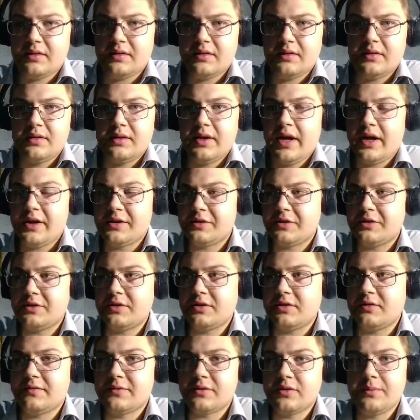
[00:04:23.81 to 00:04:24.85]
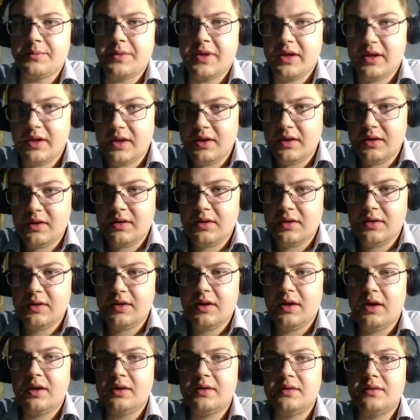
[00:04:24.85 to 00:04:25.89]
nitrogen from the air
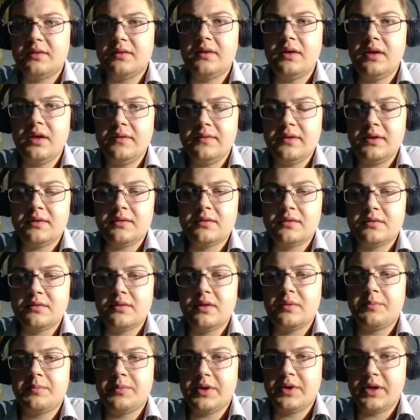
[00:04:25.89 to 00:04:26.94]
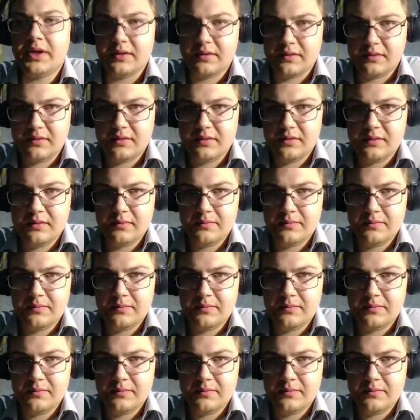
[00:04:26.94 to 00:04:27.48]
and give it to the plant.